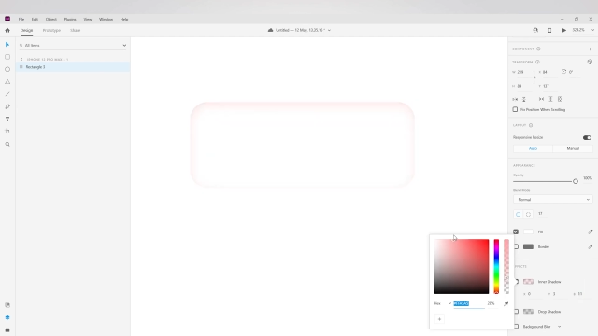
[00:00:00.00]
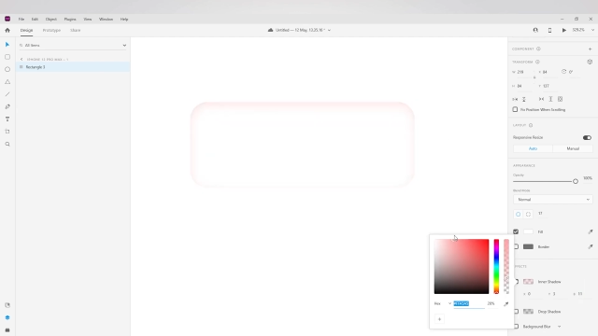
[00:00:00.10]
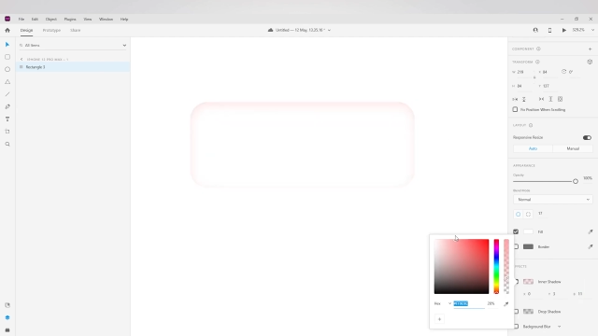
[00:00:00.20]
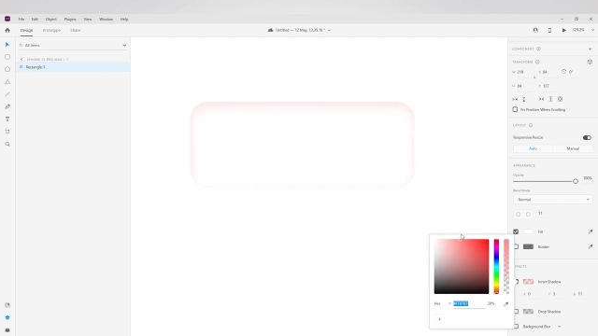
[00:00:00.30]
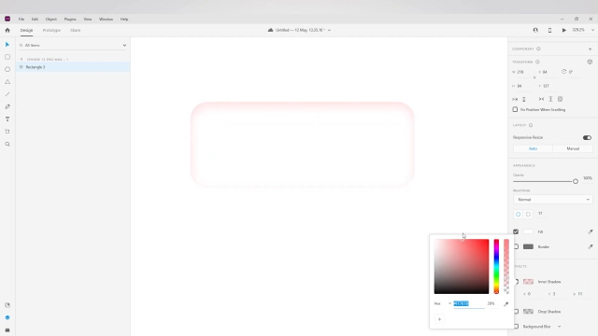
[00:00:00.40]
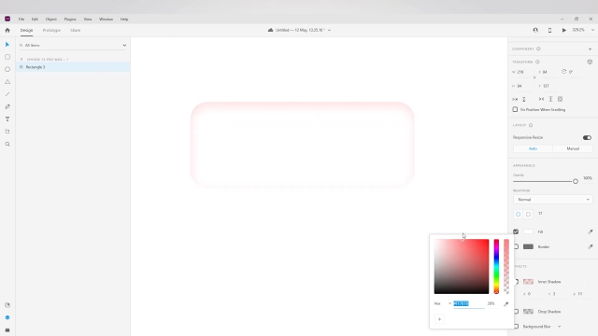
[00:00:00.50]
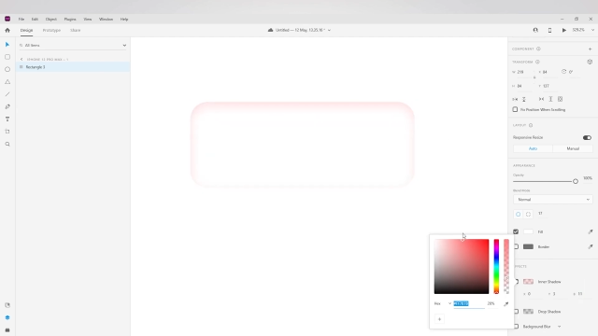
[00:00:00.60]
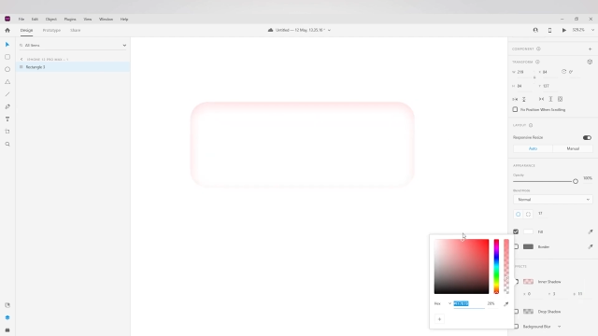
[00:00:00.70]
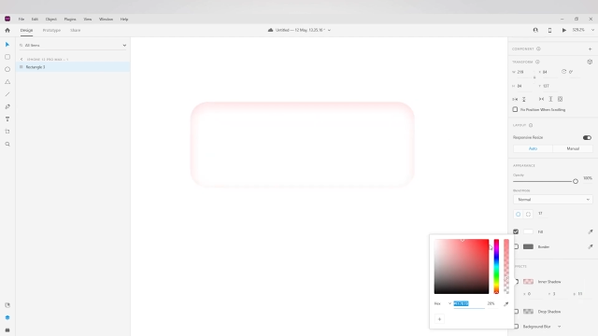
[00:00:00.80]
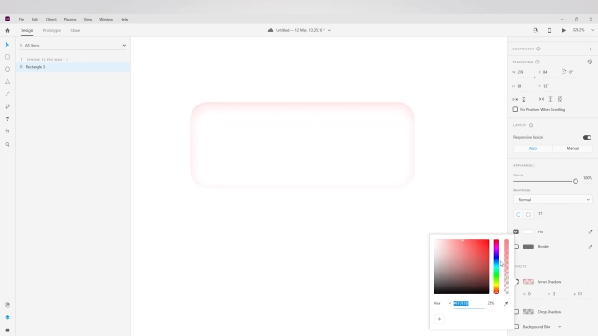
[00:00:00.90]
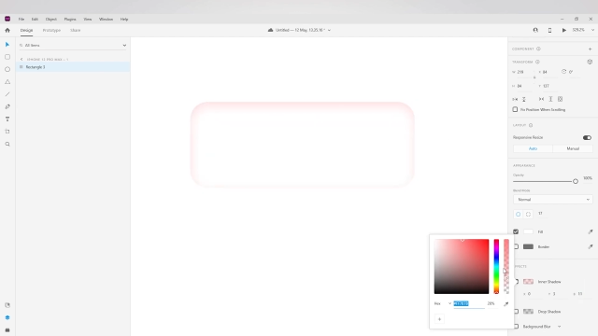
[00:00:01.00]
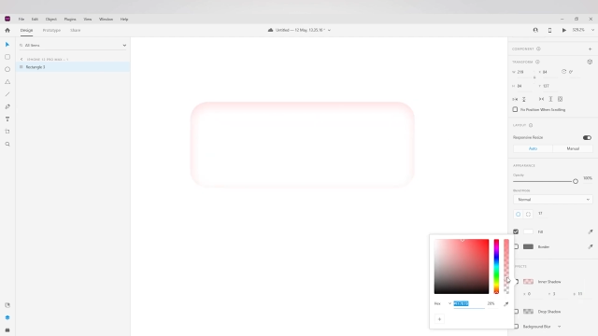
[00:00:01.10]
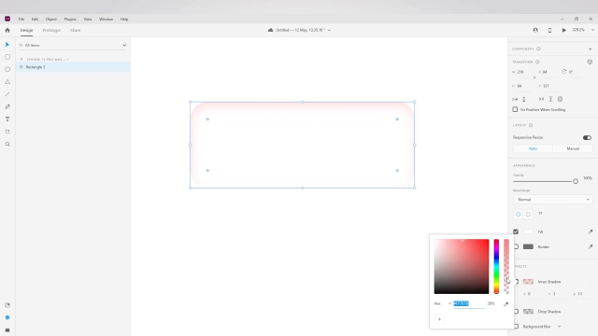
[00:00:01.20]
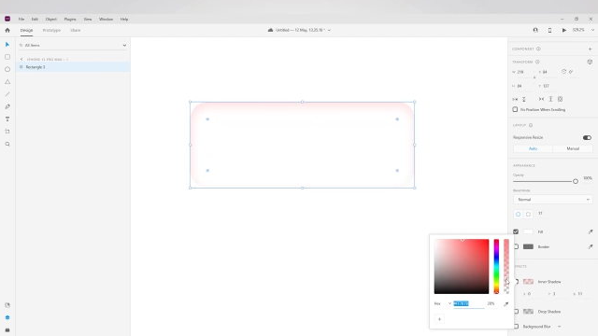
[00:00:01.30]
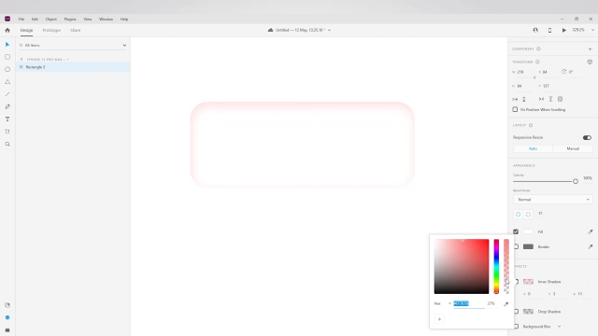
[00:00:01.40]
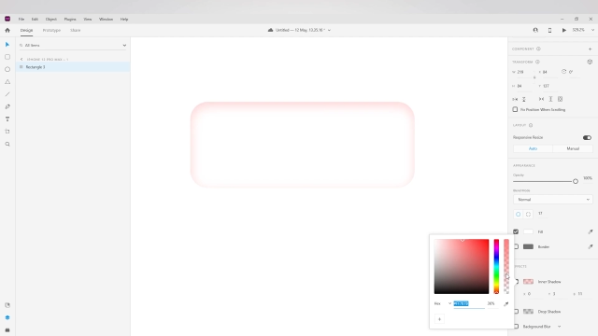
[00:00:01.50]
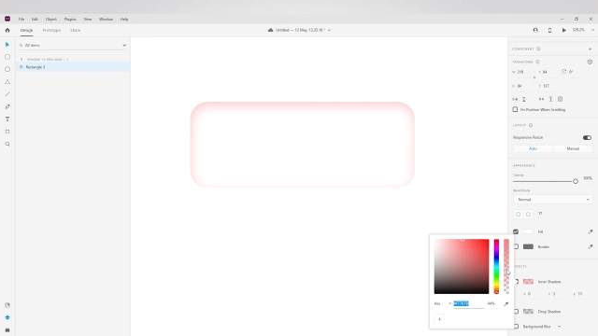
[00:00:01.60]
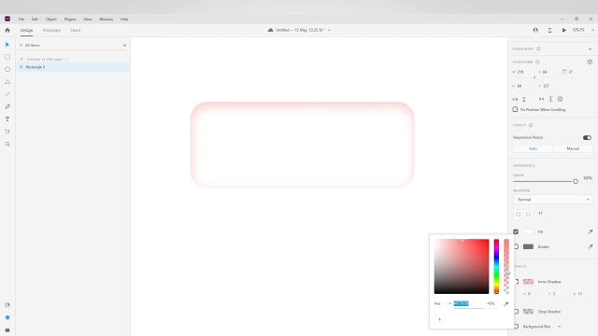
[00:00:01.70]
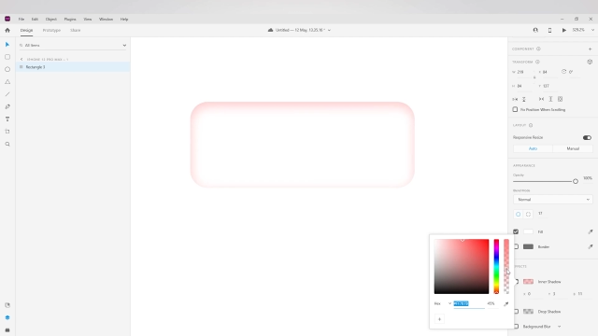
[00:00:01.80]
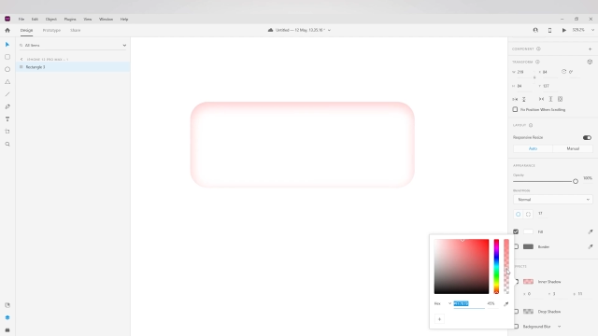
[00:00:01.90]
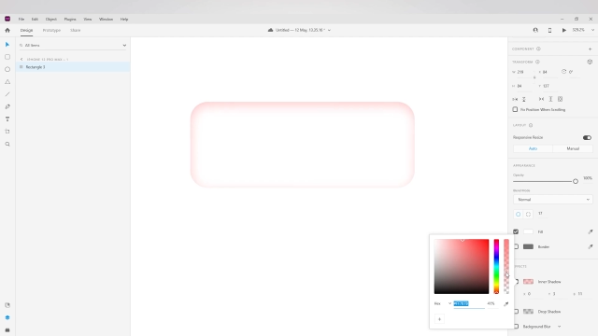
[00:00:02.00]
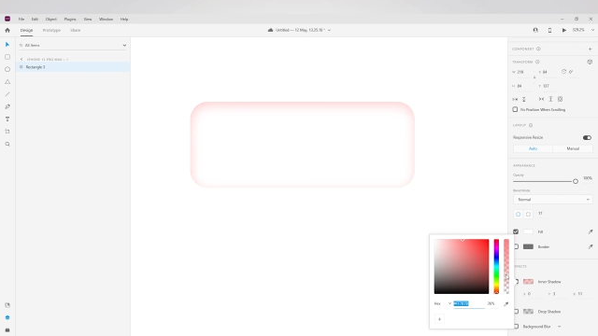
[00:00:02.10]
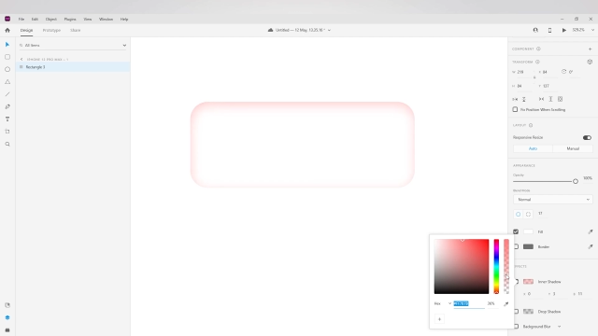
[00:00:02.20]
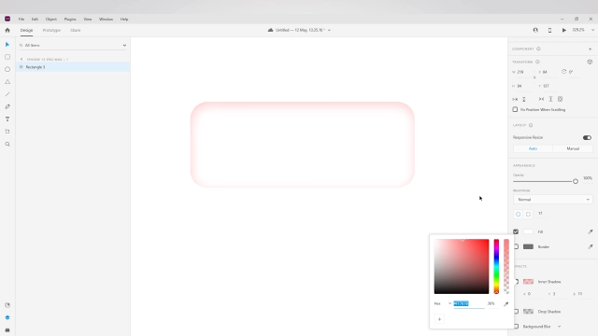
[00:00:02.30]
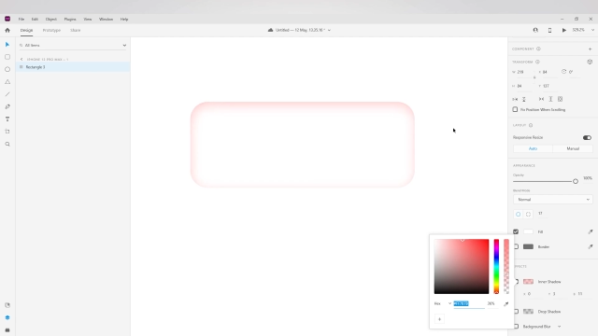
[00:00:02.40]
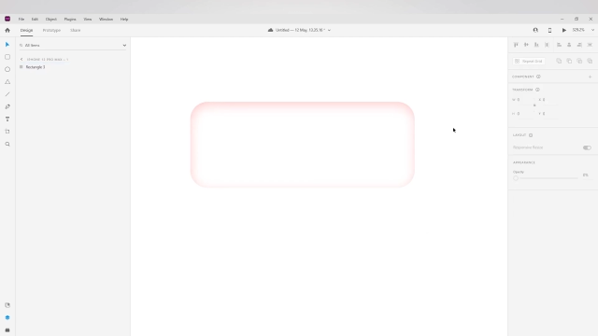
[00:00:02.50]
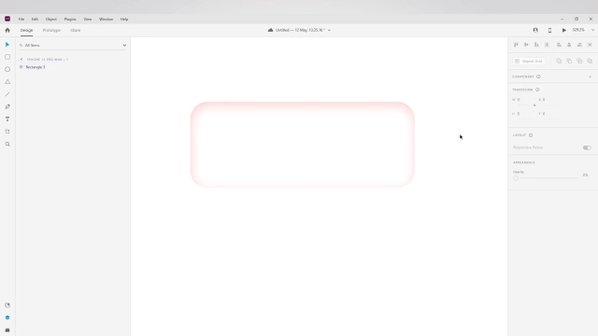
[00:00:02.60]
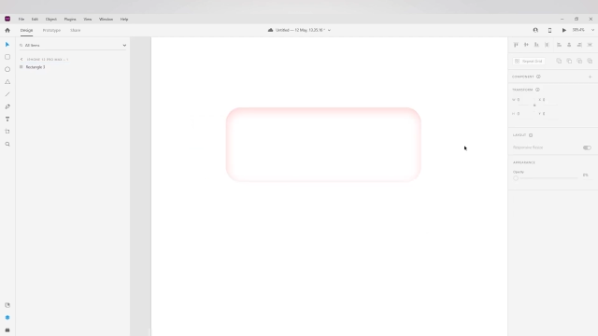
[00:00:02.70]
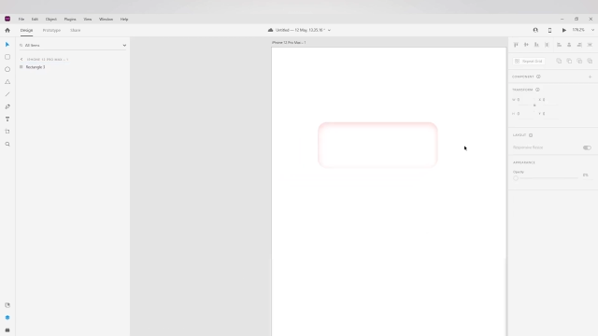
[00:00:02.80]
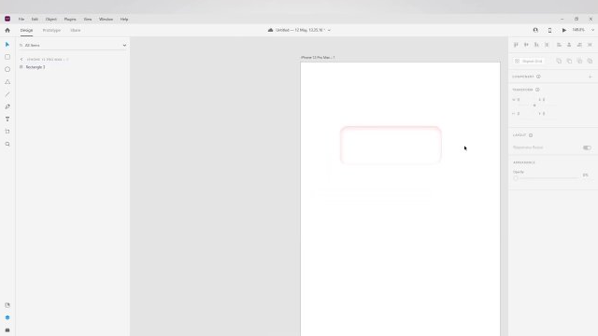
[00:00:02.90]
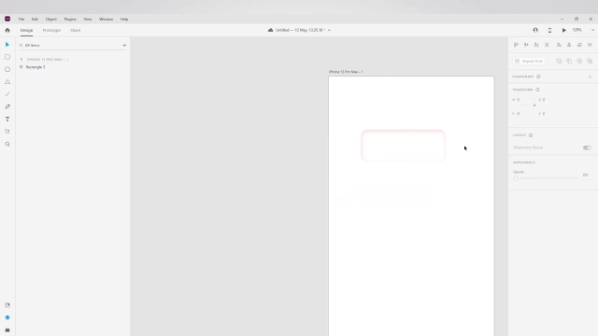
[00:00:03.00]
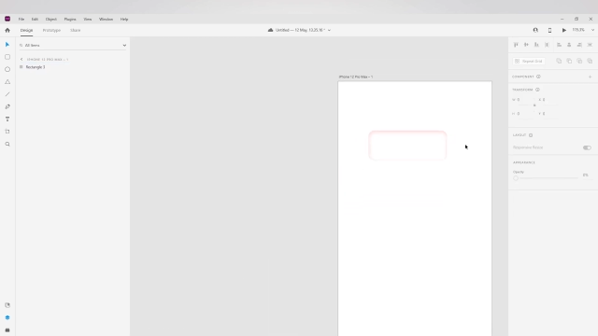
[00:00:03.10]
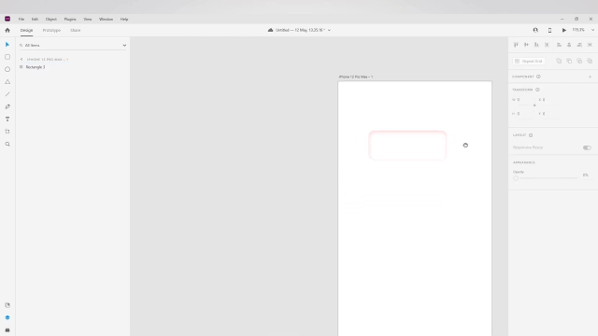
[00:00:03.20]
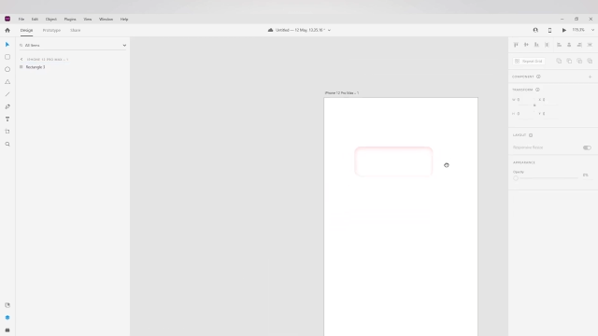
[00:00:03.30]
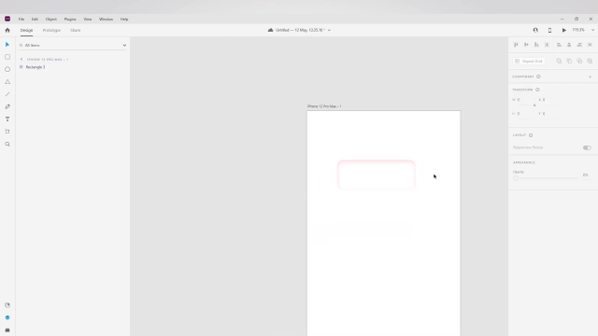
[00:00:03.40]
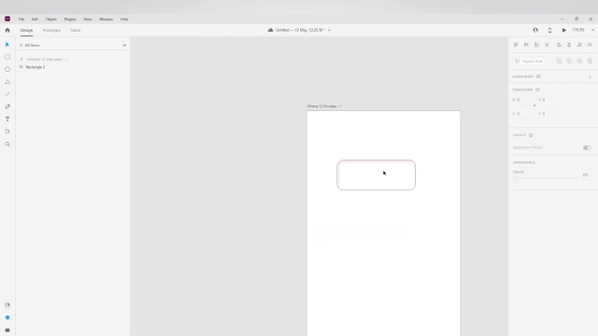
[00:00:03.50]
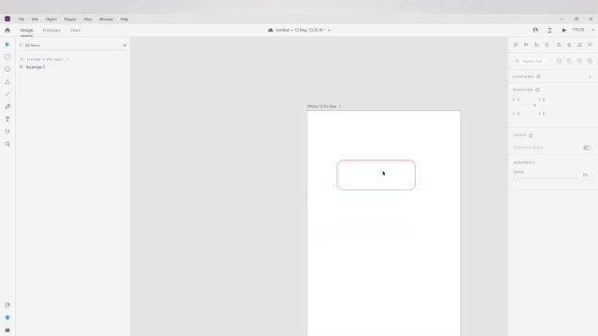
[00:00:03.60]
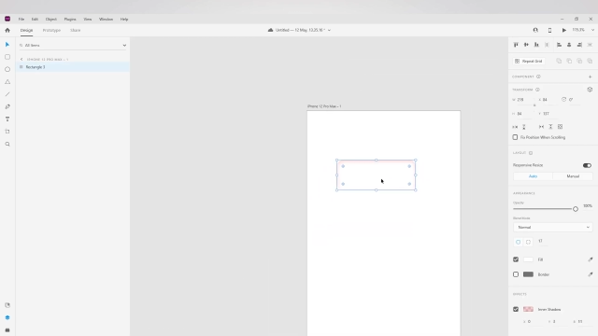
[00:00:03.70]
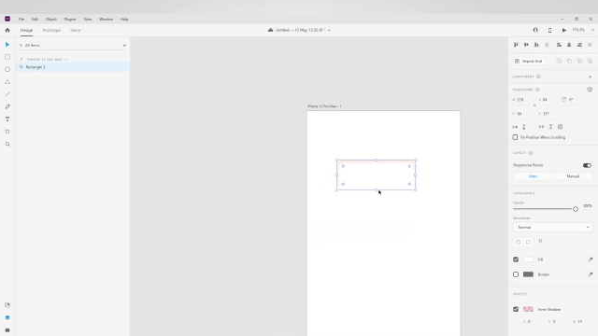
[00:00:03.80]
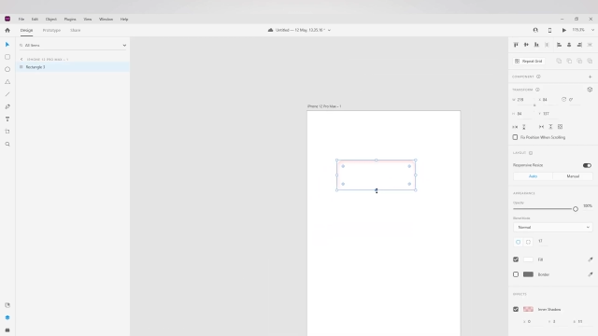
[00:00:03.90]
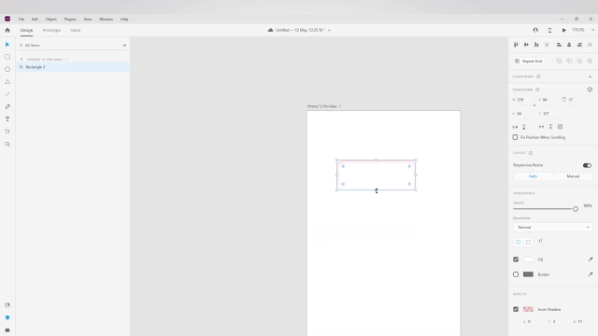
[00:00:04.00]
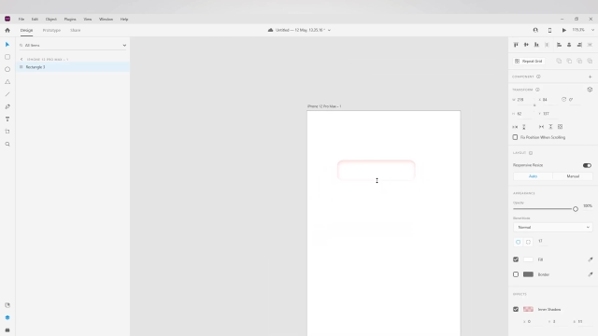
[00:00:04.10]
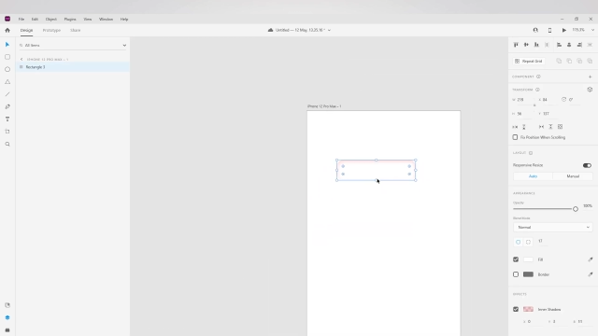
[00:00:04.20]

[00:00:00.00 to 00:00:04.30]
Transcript: Nobody's mouth can be seen.